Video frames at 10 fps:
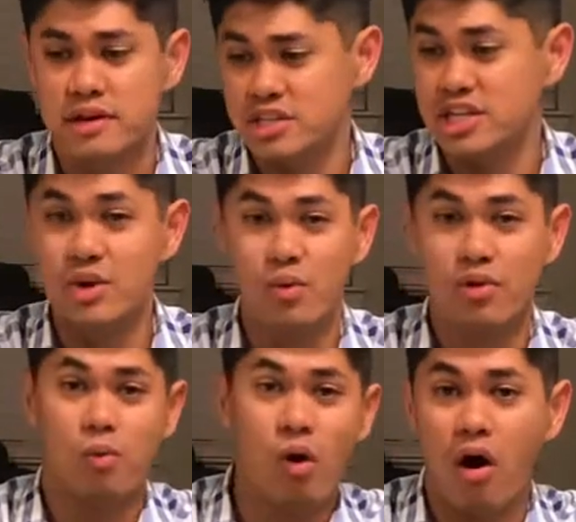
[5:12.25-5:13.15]
she
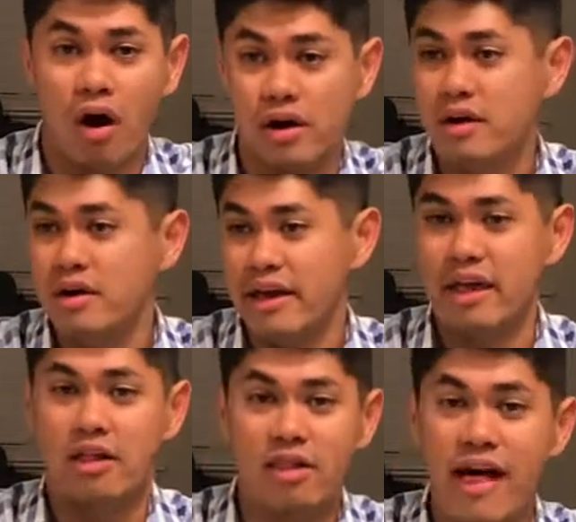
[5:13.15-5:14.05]
would walk
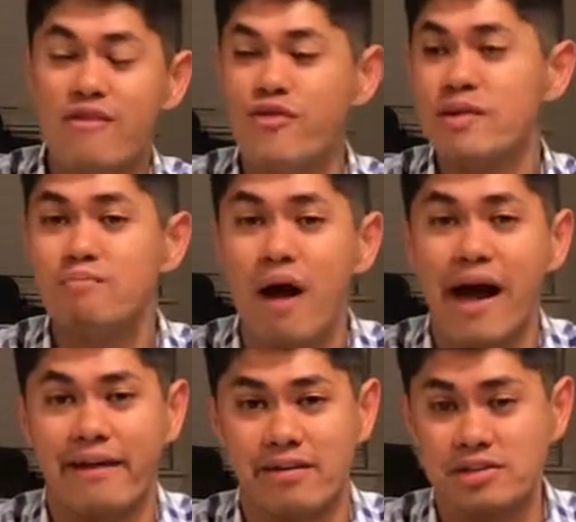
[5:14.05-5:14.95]
11
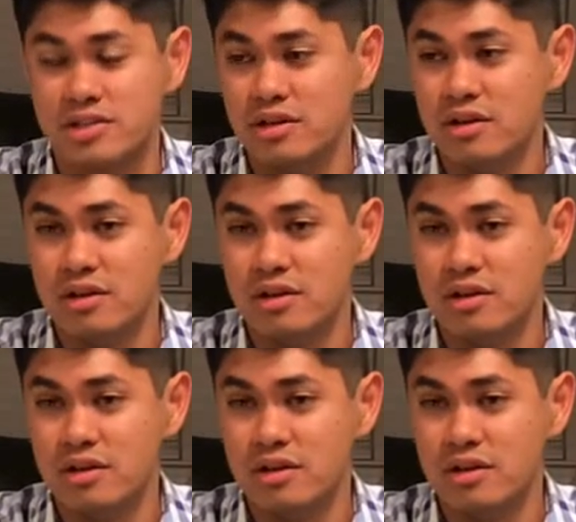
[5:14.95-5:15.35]
miles